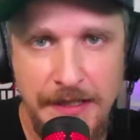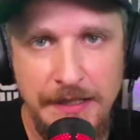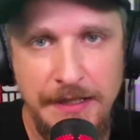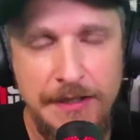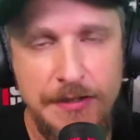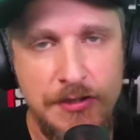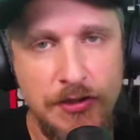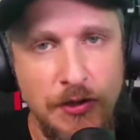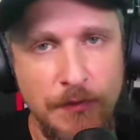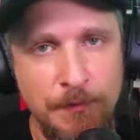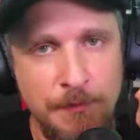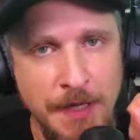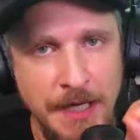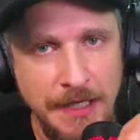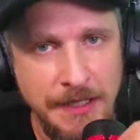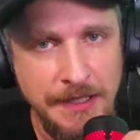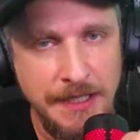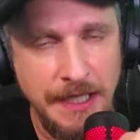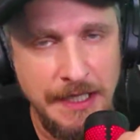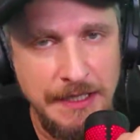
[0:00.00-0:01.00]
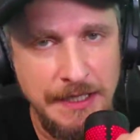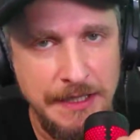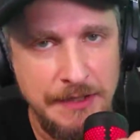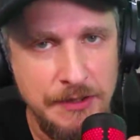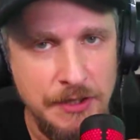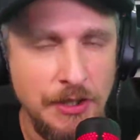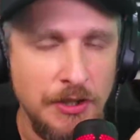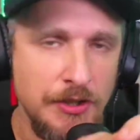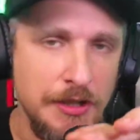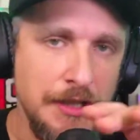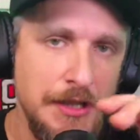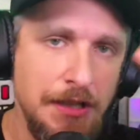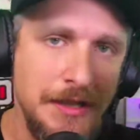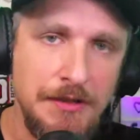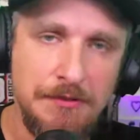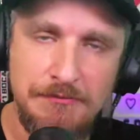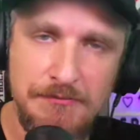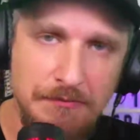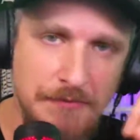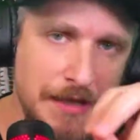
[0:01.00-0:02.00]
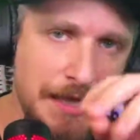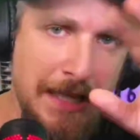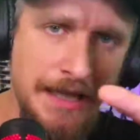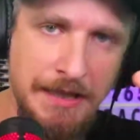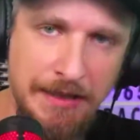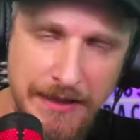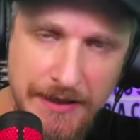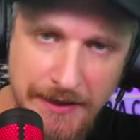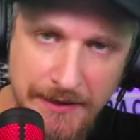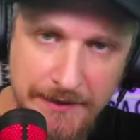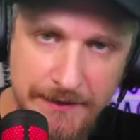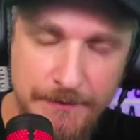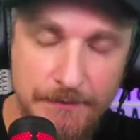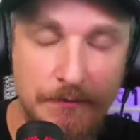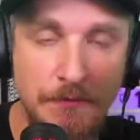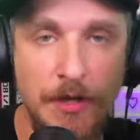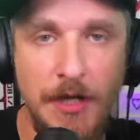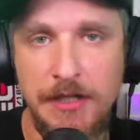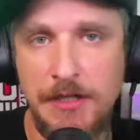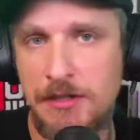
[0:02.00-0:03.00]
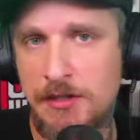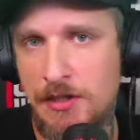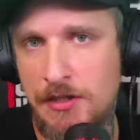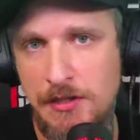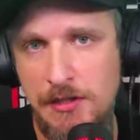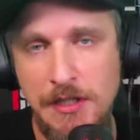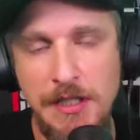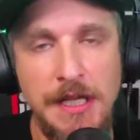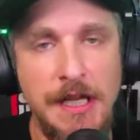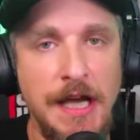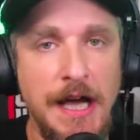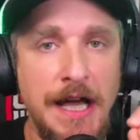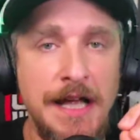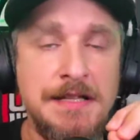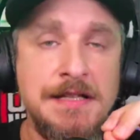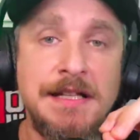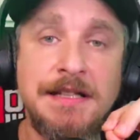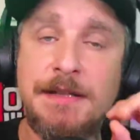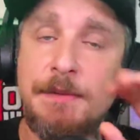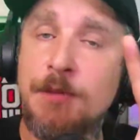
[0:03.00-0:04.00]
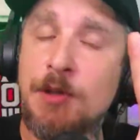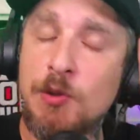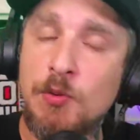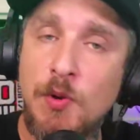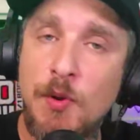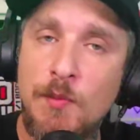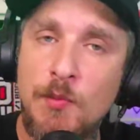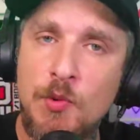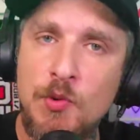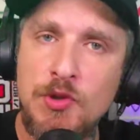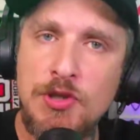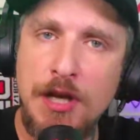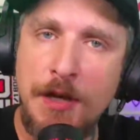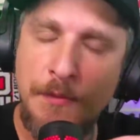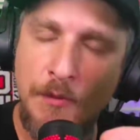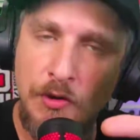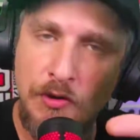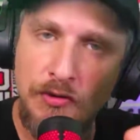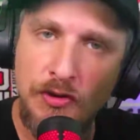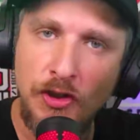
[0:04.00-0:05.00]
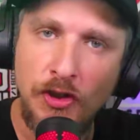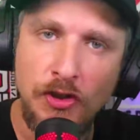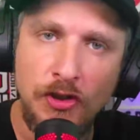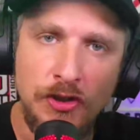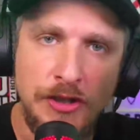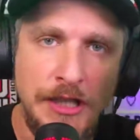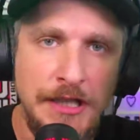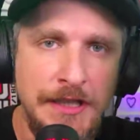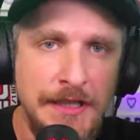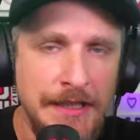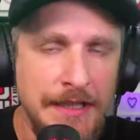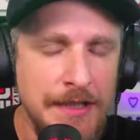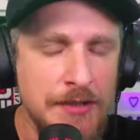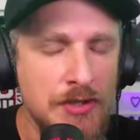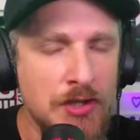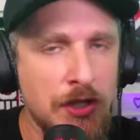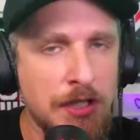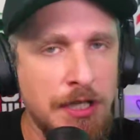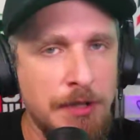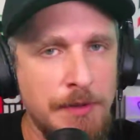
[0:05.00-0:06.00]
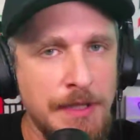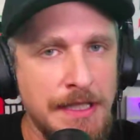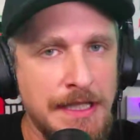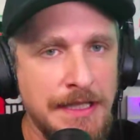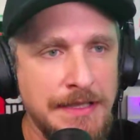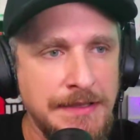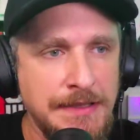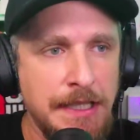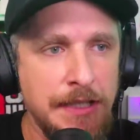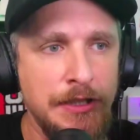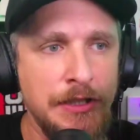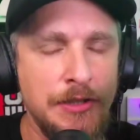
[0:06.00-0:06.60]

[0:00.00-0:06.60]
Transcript: but they are better than Aliendro and Ten. Yesterday, there was excitement with Kevin Castaño's